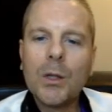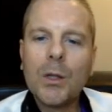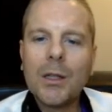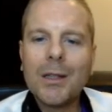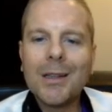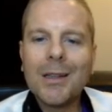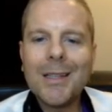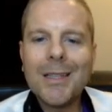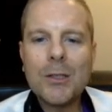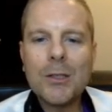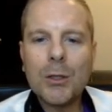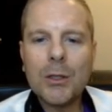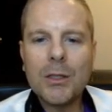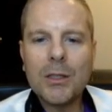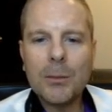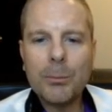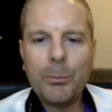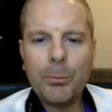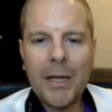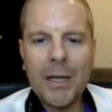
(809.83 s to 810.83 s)
let's look at
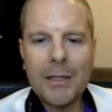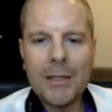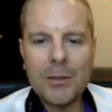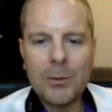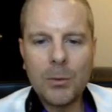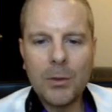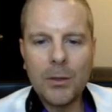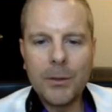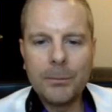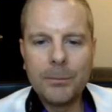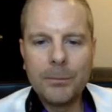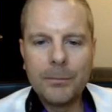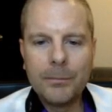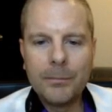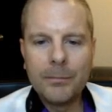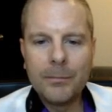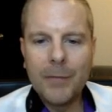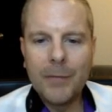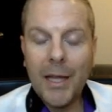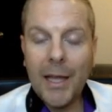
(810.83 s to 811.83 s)
the past one.
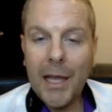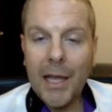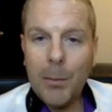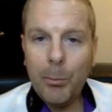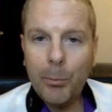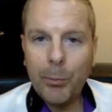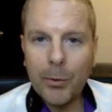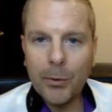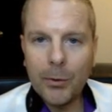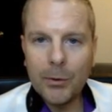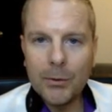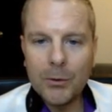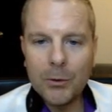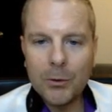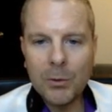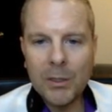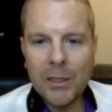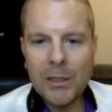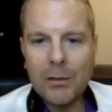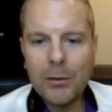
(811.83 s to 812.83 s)
April
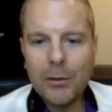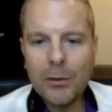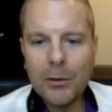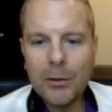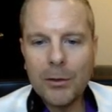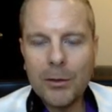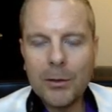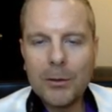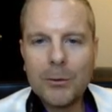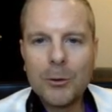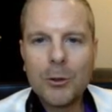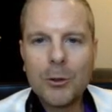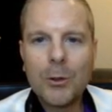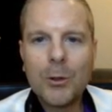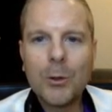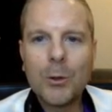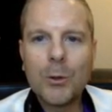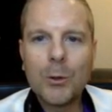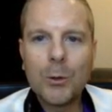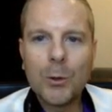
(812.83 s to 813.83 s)
twenty-third
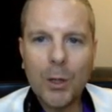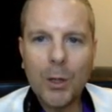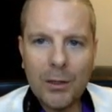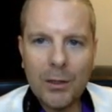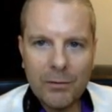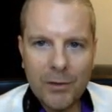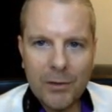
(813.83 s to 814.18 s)
of